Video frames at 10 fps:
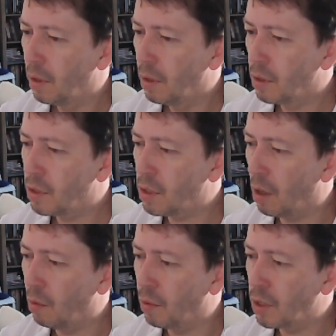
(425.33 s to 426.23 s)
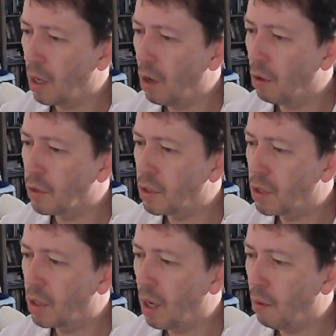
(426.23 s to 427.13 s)
So there's a lot to
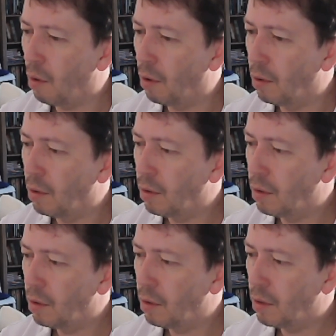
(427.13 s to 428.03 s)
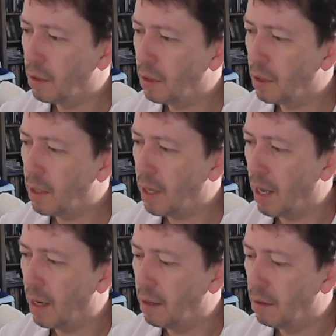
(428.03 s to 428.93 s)
go on
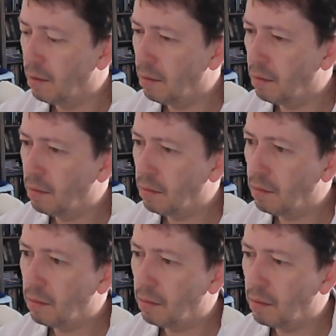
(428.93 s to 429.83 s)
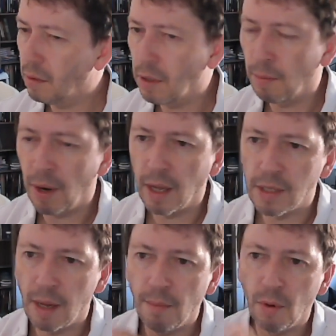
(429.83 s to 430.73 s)
in the player's
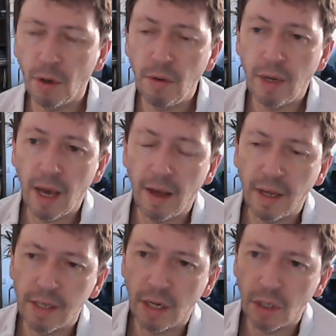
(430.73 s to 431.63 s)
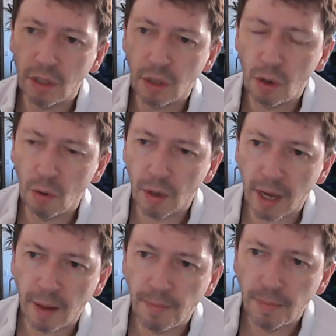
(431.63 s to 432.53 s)
handbook. You get essentially the core
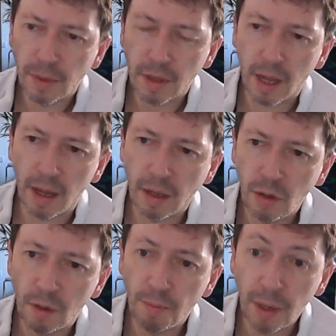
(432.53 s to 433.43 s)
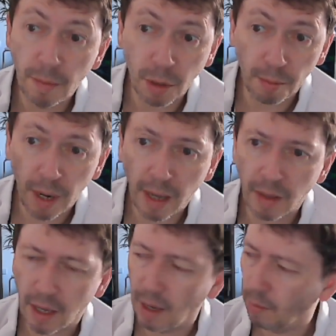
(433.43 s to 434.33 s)
game there. You can pretty much play the
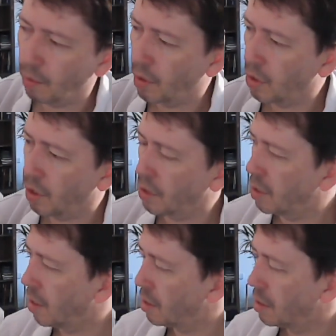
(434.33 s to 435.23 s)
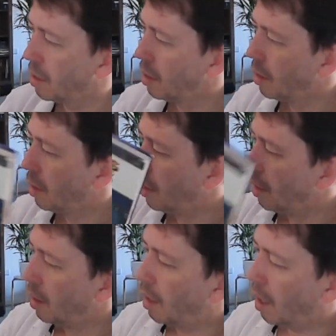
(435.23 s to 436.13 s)
game with just this.
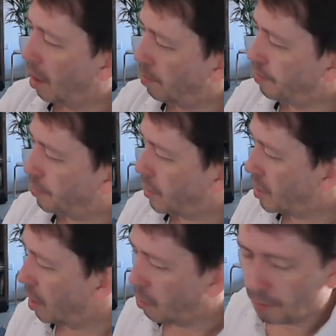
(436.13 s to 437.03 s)
So